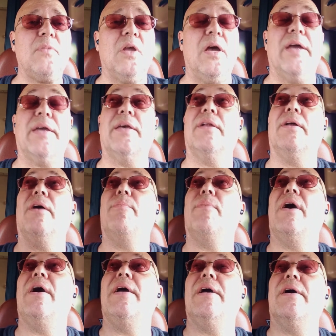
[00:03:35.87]
I get on
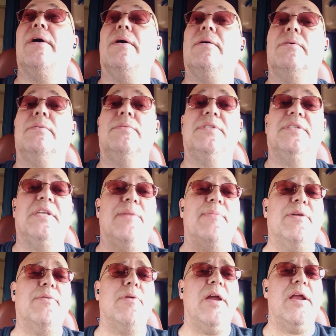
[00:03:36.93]
my
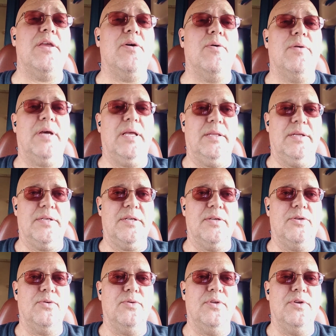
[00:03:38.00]
CB radio and I listen
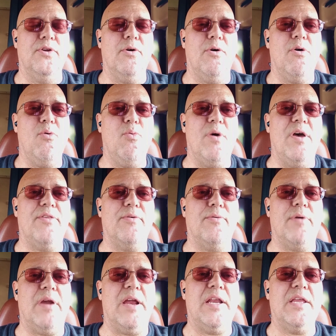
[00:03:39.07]
to the NOAA weather
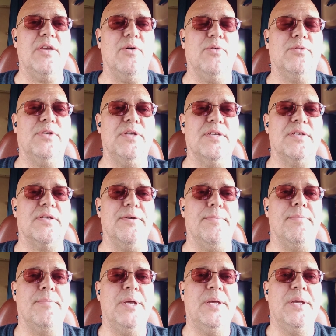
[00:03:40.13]
radio
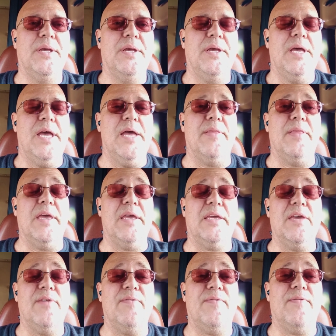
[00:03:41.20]
system. And they
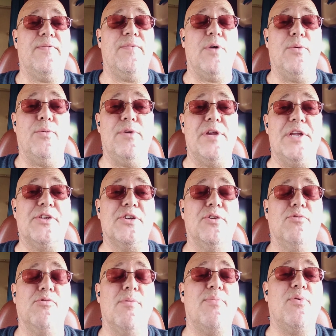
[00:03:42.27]
give a
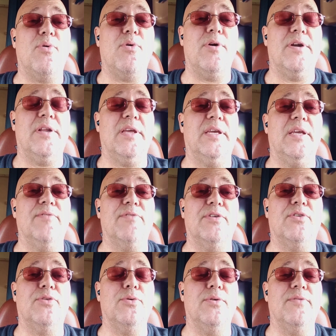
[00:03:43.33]
regional report. They give a
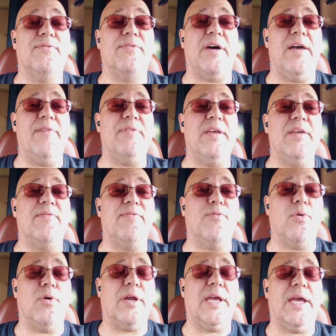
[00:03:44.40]
2 to 5 day
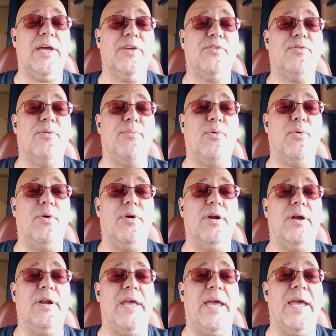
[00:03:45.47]
forecast report
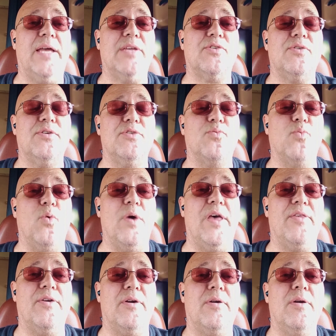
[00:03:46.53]
on hazardous
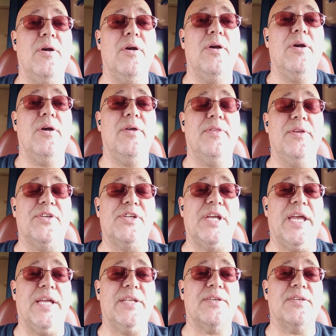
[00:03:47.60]
weather, the
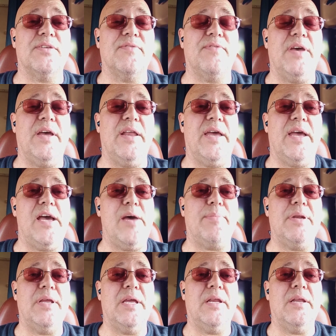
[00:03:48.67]
chances of that
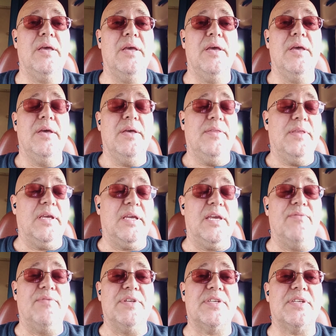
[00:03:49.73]
happening. They
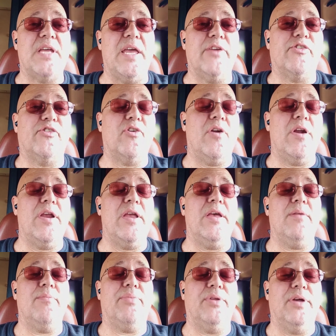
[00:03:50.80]
give the state you're
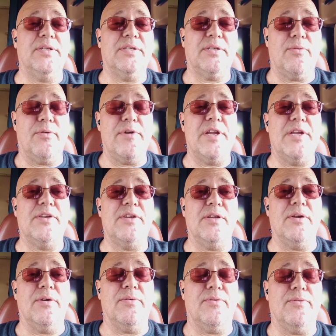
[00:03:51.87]
in, plus the
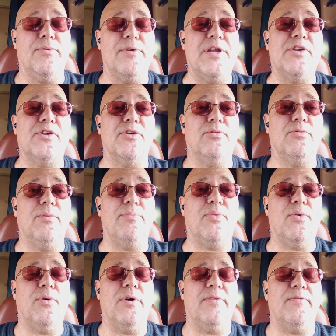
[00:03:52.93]
regional
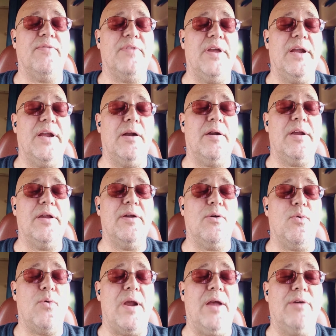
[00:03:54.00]
report of the area
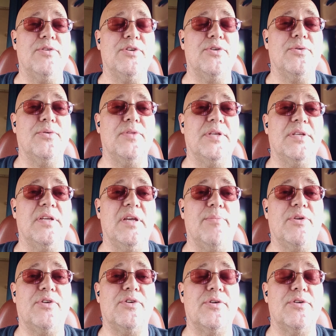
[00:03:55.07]
around you and the
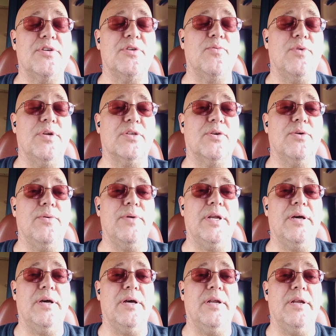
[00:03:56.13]
temperatures and what's
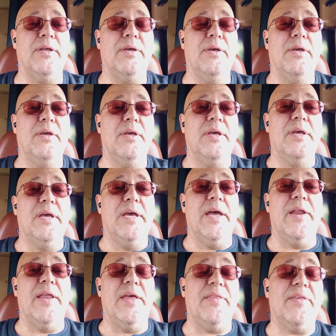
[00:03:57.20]
going on.
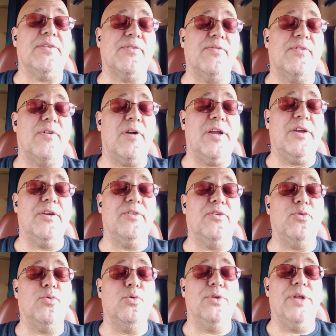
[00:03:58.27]
And that's a very good
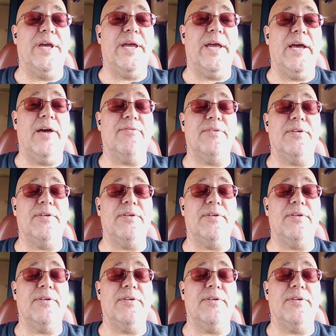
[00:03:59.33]
tool to have.